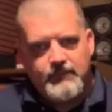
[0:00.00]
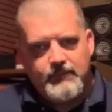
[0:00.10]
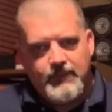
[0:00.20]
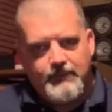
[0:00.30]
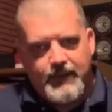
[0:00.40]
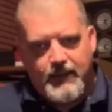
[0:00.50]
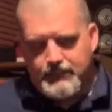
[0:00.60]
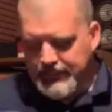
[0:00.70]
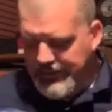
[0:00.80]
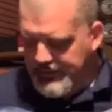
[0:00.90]
we have pickup
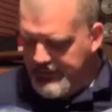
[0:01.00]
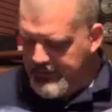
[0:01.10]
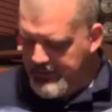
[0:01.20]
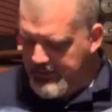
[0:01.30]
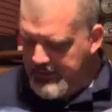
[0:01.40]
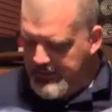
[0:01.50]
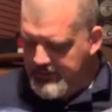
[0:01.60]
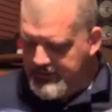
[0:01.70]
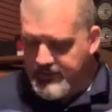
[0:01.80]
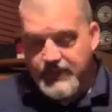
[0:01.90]
blend,
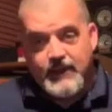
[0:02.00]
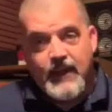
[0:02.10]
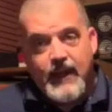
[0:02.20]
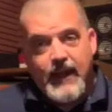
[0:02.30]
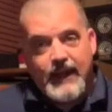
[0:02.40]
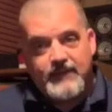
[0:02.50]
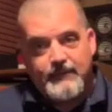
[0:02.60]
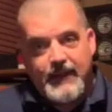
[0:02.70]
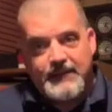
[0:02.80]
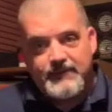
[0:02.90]
it's the active
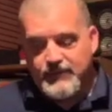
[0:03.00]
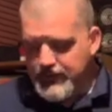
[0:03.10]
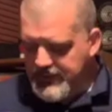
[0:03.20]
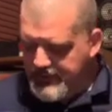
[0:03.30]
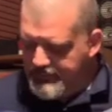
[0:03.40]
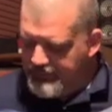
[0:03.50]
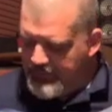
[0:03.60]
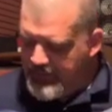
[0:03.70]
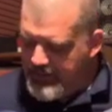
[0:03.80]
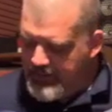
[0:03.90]
passive switch,
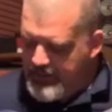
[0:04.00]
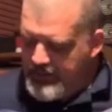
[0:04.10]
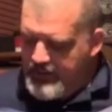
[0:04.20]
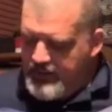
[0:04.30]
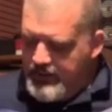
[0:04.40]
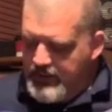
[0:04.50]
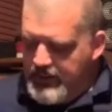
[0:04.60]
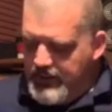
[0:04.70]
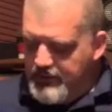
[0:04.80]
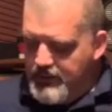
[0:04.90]

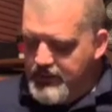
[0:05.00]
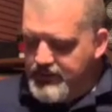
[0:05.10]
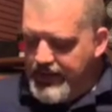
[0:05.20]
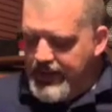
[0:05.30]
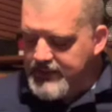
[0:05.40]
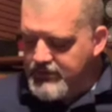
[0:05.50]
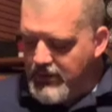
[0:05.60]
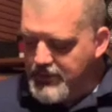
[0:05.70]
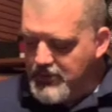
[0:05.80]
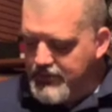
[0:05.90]
a stacked
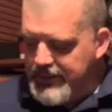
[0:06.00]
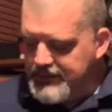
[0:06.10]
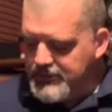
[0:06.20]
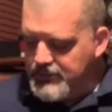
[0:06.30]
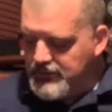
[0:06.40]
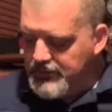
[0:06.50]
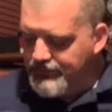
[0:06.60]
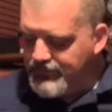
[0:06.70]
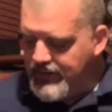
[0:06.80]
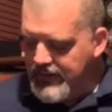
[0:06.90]
treble and bass control,
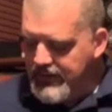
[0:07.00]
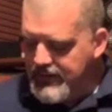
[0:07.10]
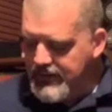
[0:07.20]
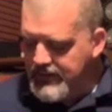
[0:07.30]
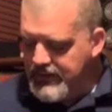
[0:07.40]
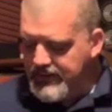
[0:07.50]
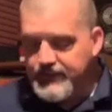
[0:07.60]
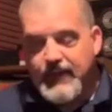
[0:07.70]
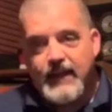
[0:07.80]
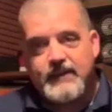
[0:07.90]
and a
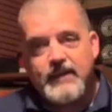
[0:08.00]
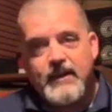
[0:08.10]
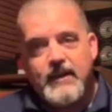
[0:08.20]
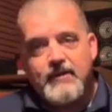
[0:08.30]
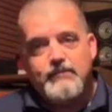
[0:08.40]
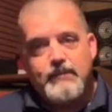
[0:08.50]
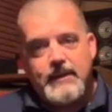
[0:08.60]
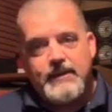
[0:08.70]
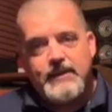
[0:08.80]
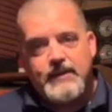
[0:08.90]
stacked
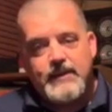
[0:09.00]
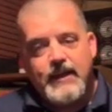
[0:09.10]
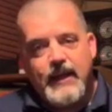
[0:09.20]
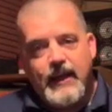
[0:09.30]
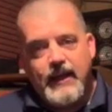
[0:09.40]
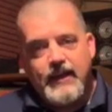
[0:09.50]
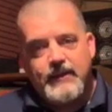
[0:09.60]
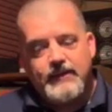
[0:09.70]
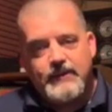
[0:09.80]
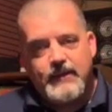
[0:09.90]
mid
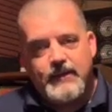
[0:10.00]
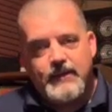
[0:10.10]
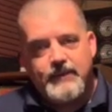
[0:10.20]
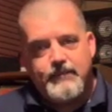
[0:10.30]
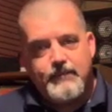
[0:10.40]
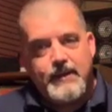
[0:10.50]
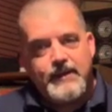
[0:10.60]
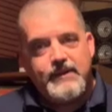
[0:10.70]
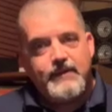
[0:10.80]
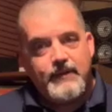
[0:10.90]
and
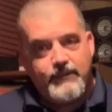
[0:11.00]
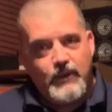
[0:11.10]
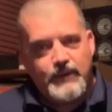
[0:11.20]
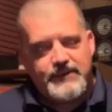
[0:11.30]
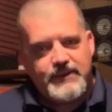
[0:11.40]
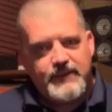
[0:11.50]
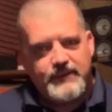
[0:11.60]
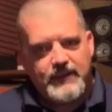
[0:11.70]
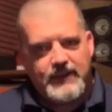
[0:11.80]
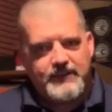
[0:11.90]
mid frequency
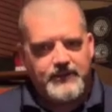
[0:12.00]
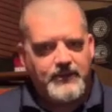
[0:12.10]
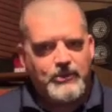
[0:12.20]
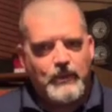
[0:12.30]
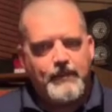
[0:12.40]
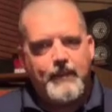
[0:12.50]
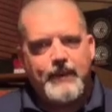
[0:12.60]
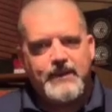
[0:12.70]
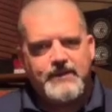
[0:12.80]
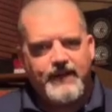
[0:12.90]
selector. You can sweep the
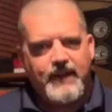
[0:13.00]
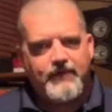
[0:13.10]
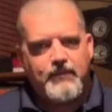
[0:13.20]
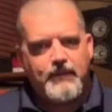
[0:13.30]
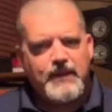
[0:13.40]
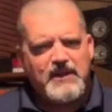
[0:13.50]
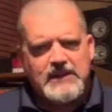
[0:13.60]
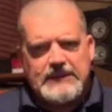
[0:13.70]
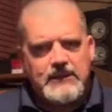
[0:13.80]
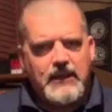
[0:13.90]
mids, I think, from
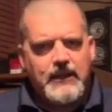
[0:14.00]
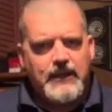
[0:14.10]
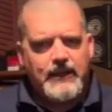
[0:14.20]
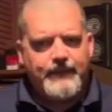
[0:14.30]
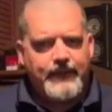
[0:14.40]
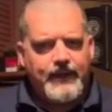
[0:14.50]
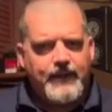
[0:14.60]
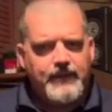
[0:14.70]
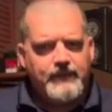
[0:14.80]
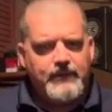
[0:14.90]
like
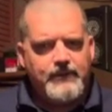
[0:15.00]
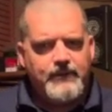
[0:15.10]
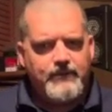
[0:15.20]
100